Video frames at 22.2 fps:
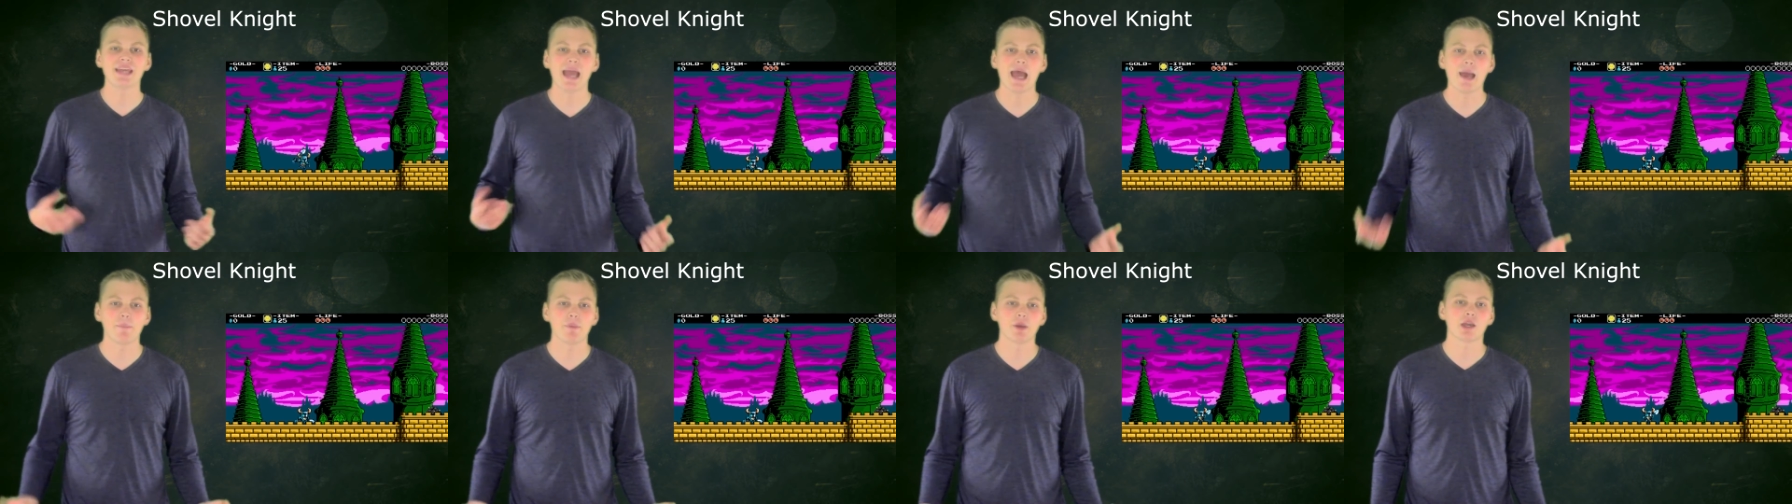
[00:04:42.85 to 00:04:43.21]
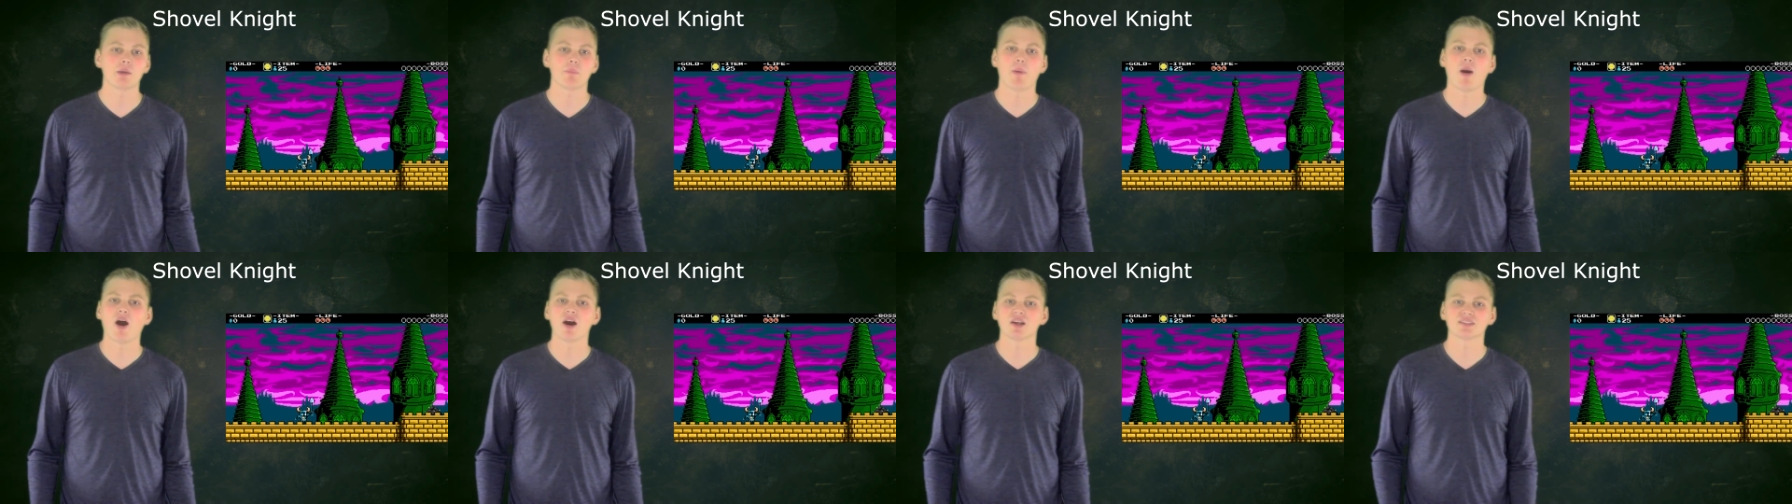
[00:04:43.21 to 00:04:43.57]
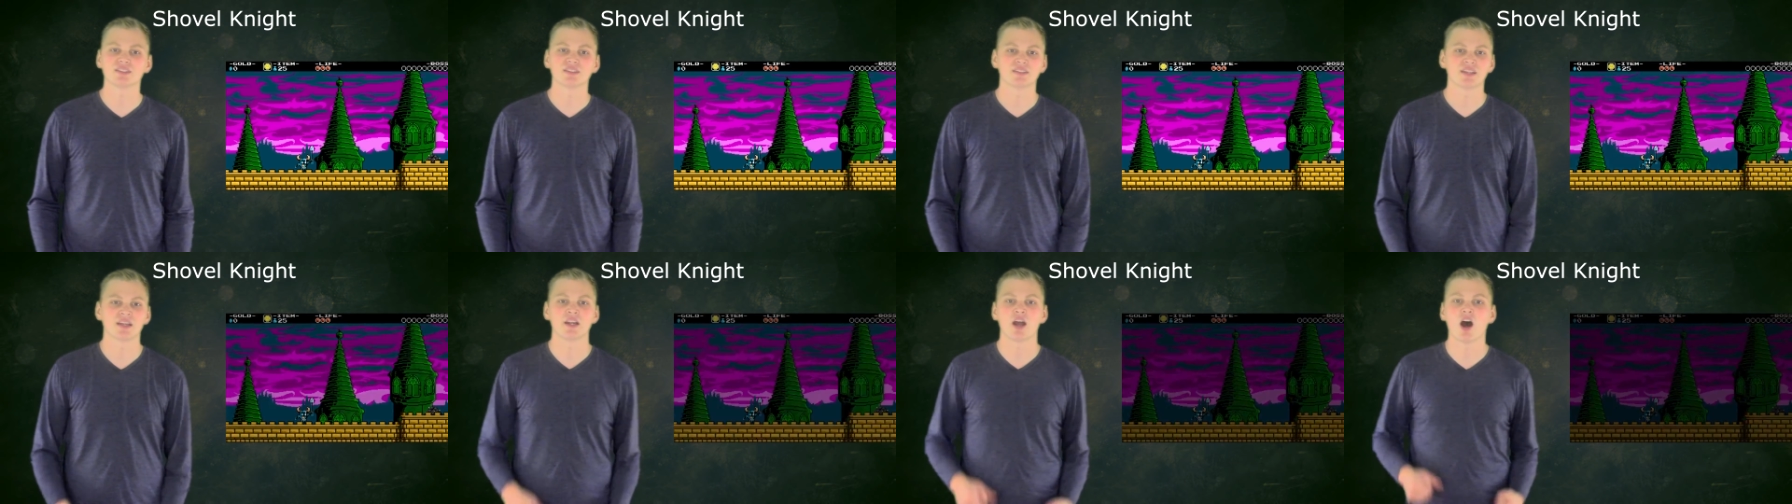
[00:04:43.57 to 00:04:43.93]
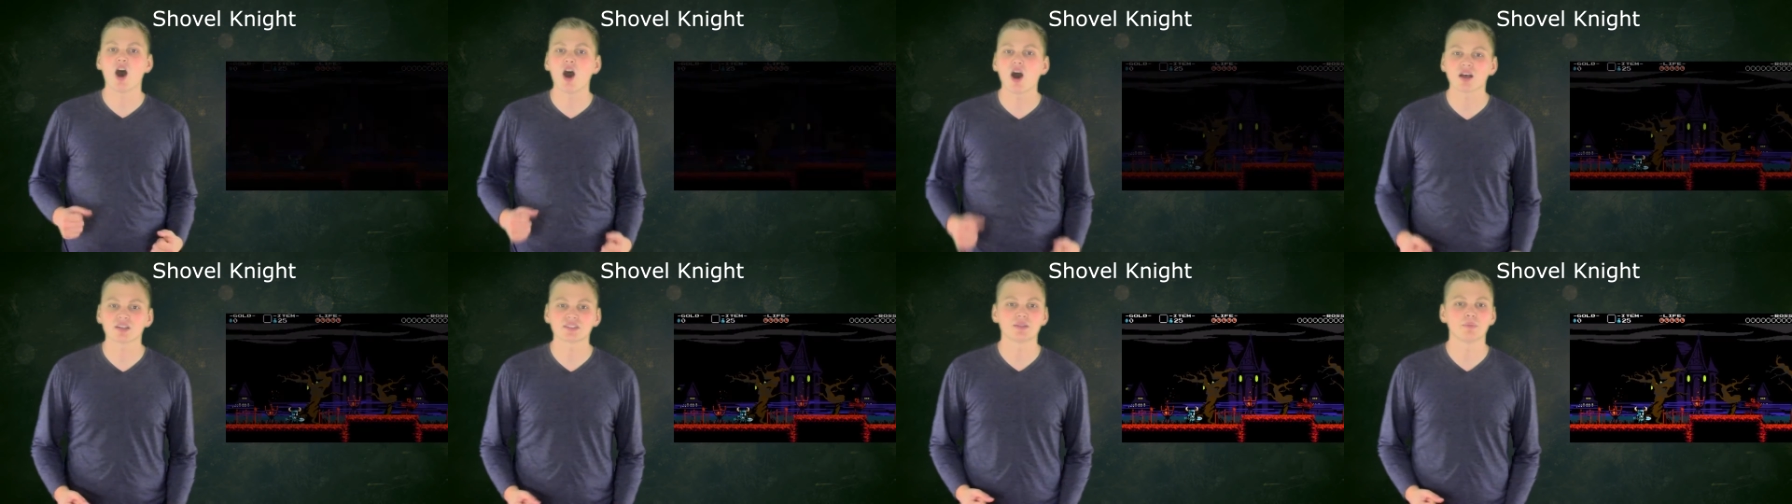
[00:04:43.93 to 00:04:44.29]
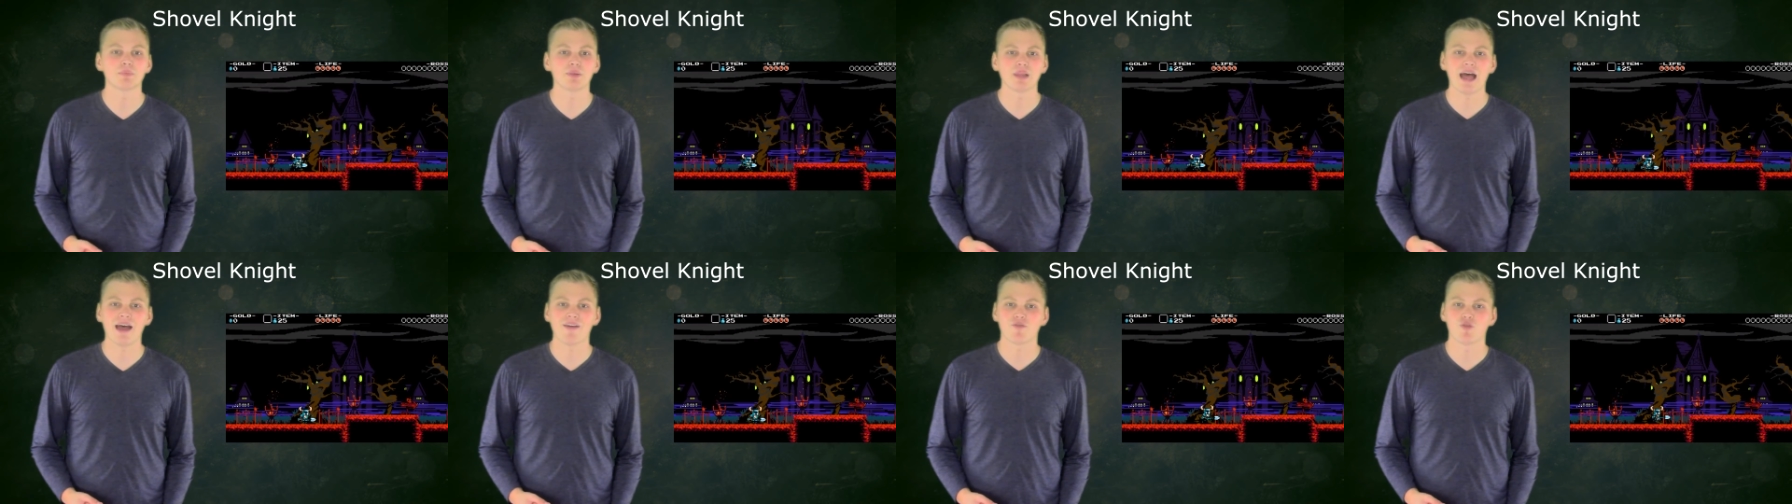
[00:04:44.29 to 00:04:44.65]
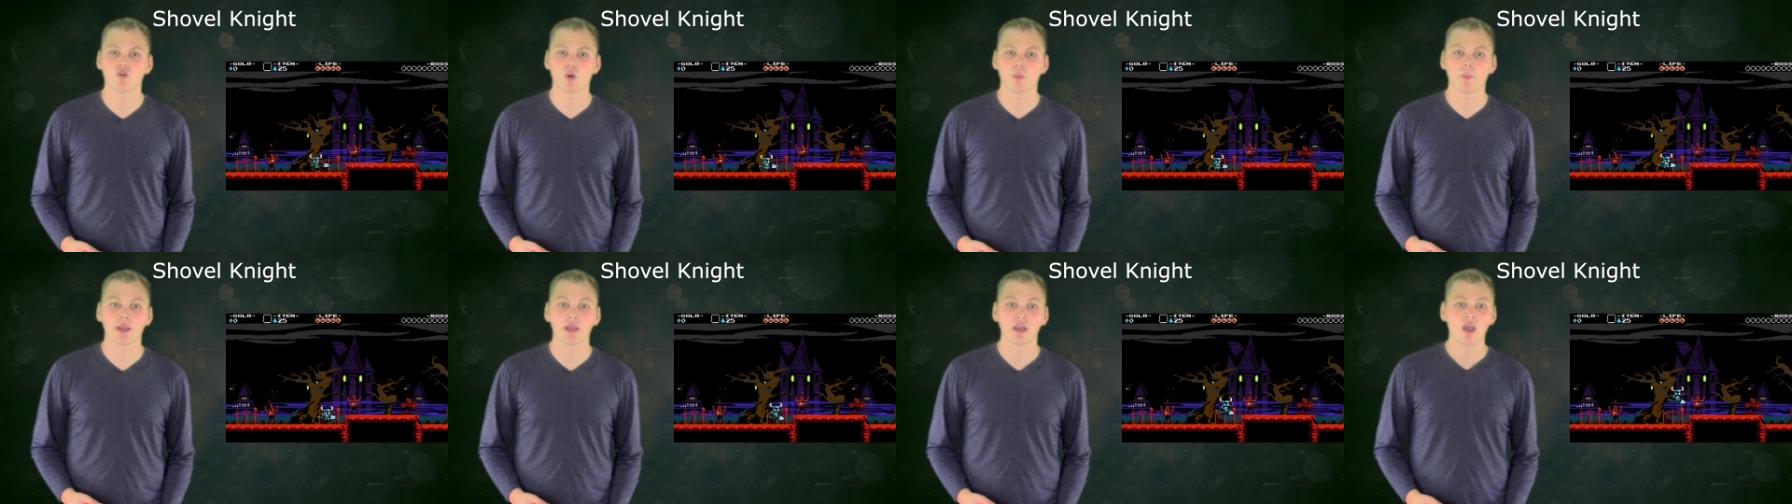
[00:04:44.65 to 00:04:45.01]
epic bosses and awesome
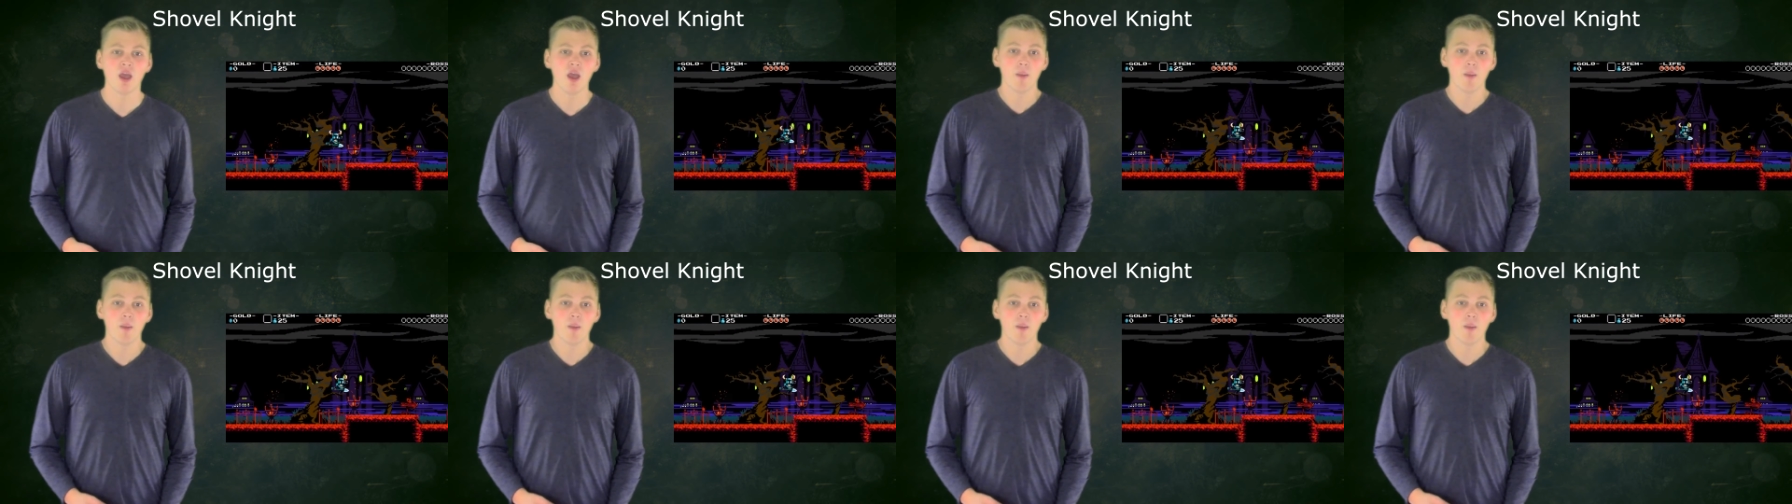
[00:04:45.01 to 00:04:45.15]
platforming,